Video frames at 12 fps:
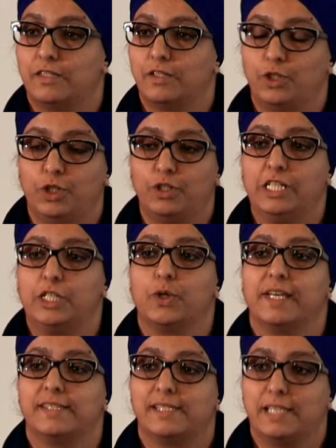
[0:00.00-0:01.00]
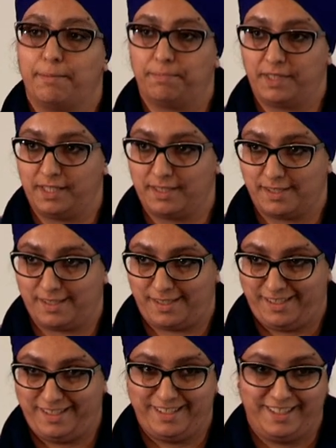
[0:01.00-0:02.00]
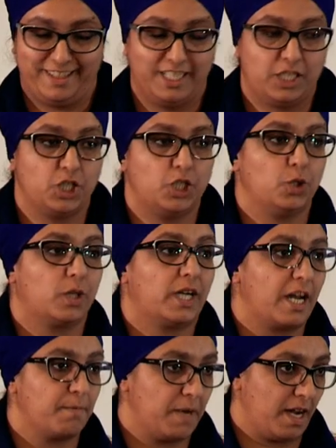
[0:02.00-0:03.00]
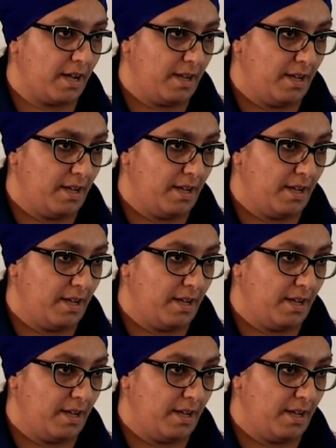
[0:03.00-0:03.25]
you need to accept this. This is your karma.